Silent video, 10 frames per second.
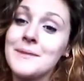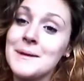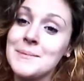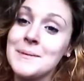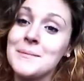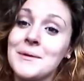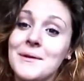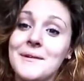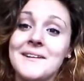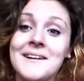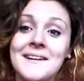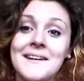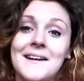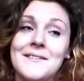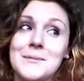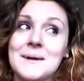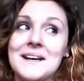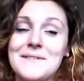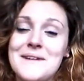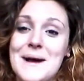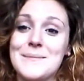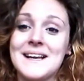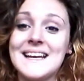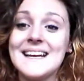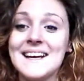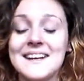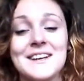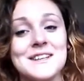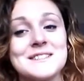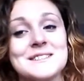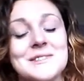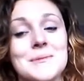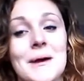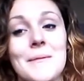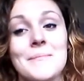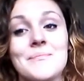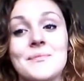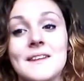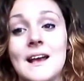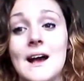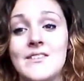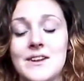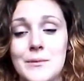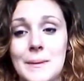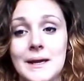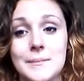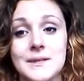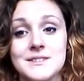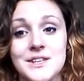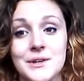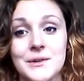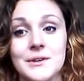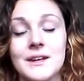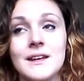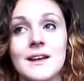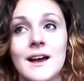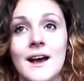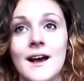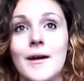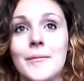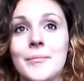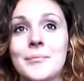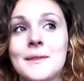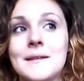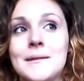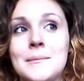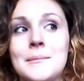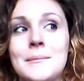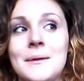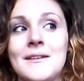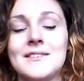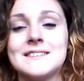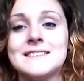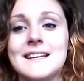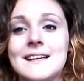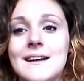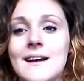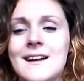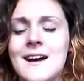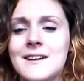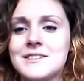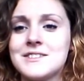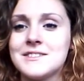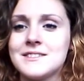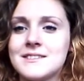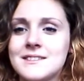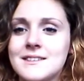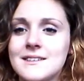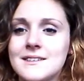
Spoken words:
a bit more of a bigger family. I'd like to have another baby soon, but obviously I can't just